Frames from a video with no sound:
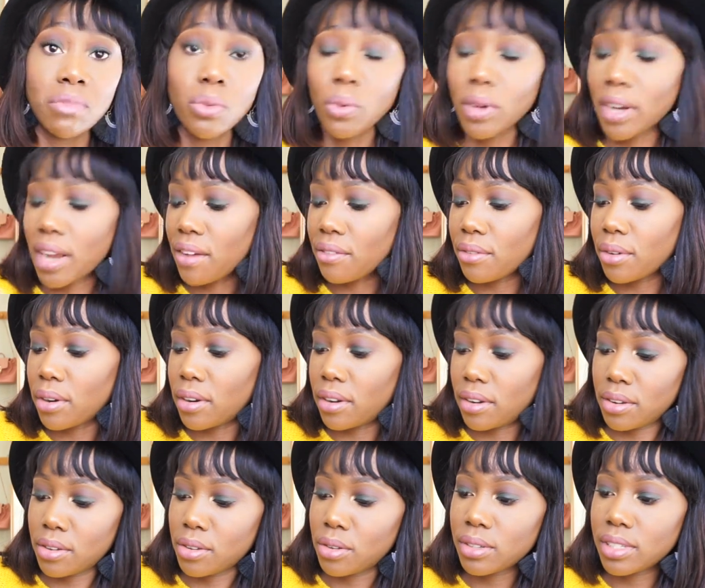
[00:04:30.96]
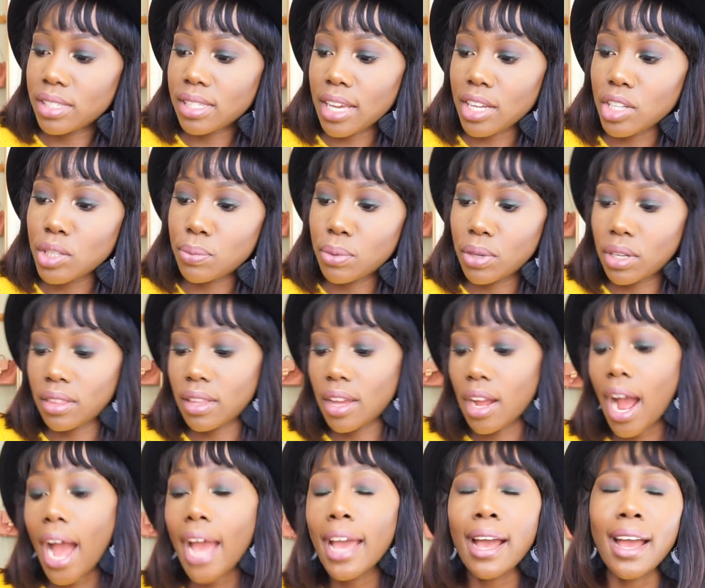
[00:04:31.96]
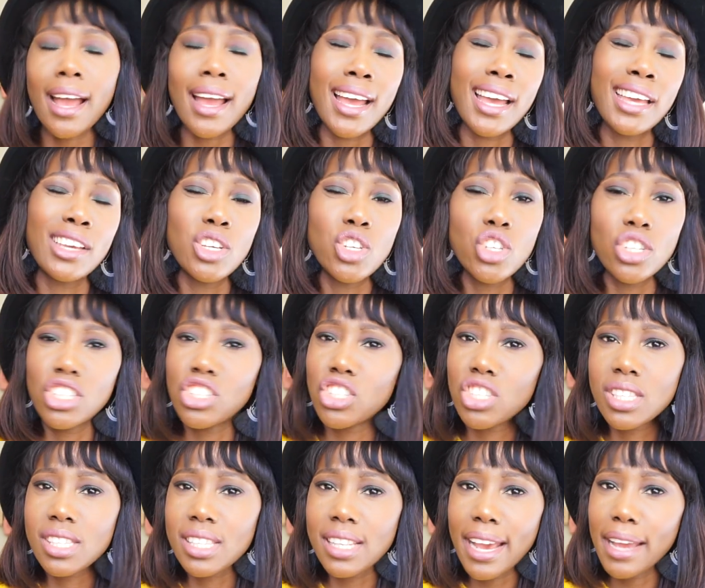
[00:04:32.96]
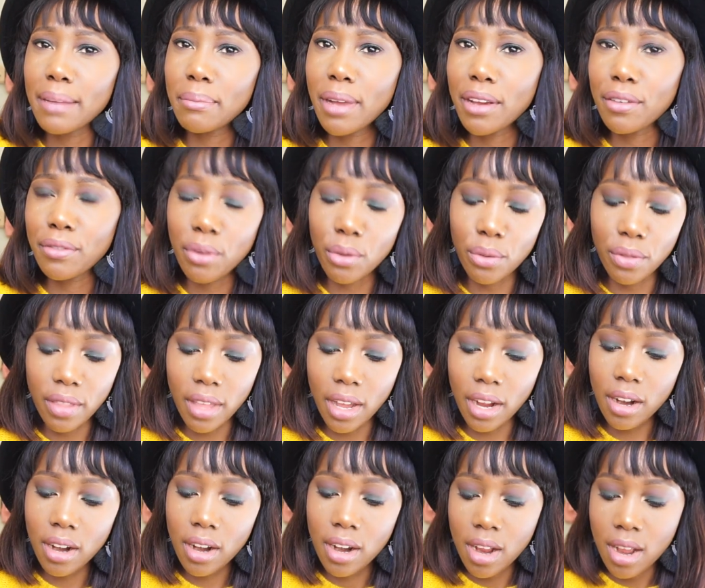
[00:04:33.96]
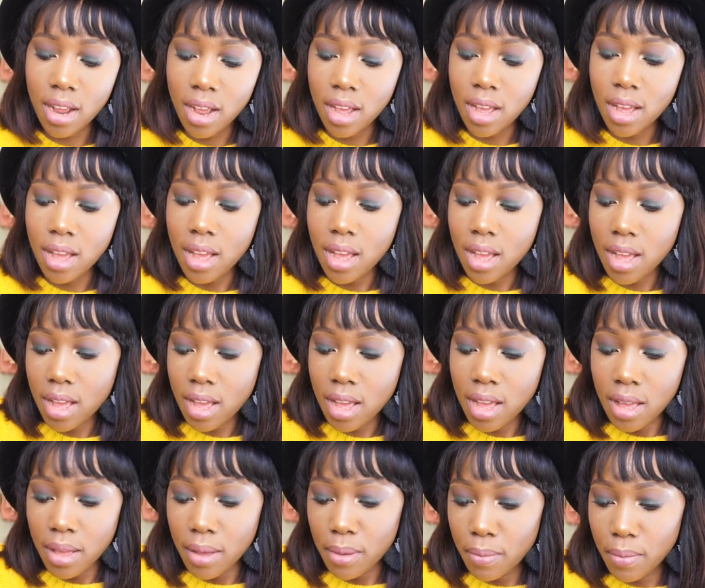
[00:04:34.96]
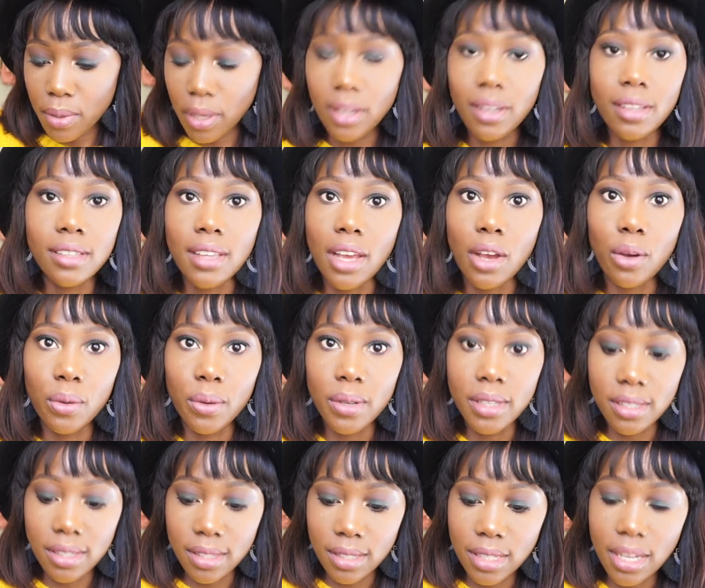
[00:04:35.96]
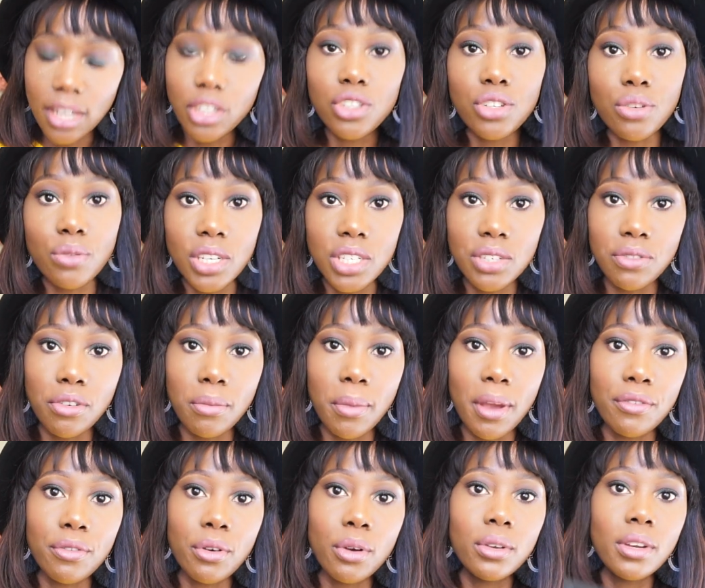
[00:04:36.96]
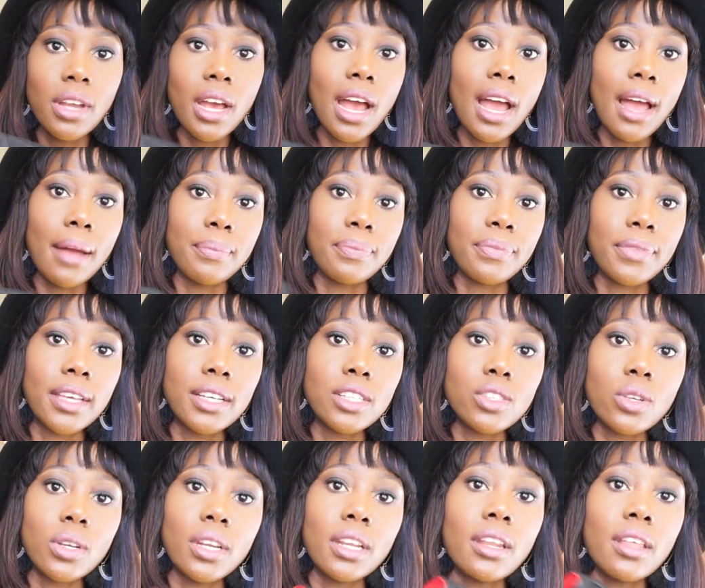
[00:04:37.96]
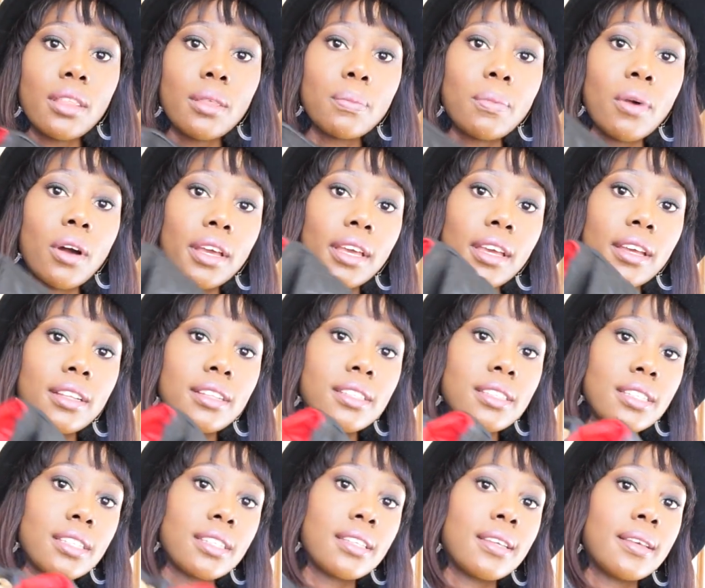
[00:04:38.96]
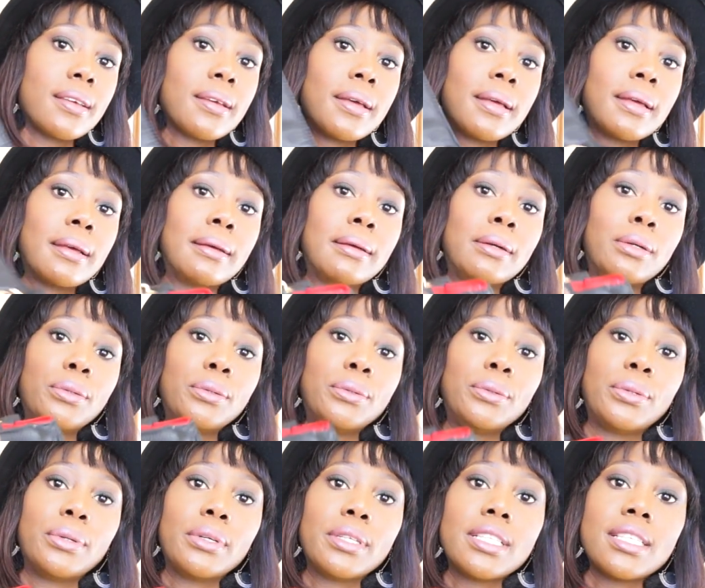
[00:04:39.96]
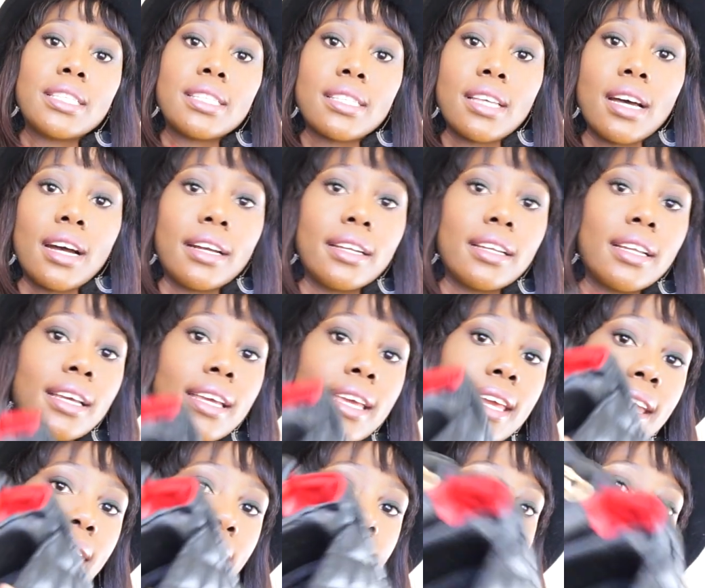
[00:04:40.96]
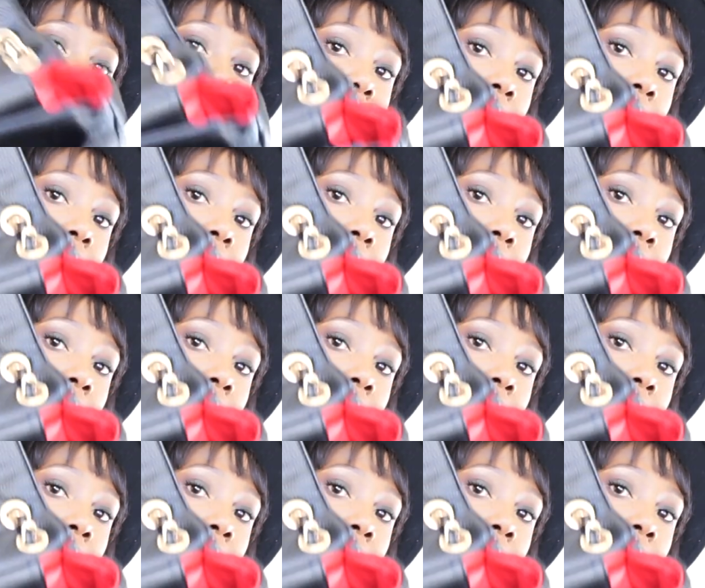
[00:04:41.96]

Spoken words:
whatever you decide to put in there. I usually just slide my phone there because I always tend to reach for my phone. Ah, it's got another pocket. Ooh, this is hard here.